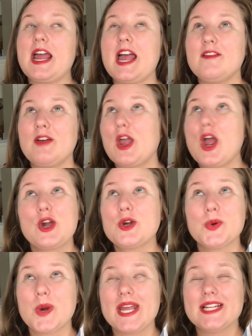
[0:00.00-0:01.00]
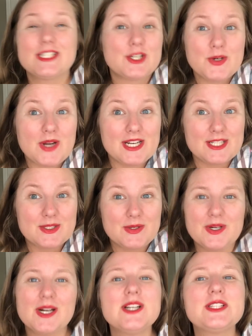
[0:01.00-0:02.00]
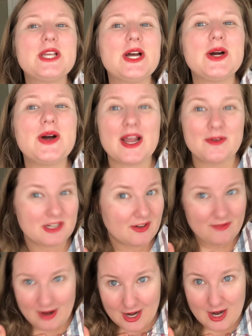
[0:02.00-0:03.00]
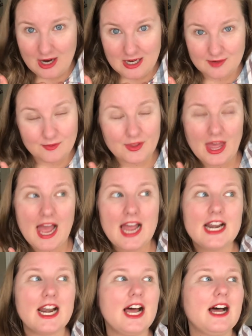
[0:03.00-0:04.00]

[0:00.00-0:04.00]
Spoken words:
have a great credit score, so I worked very hard for that.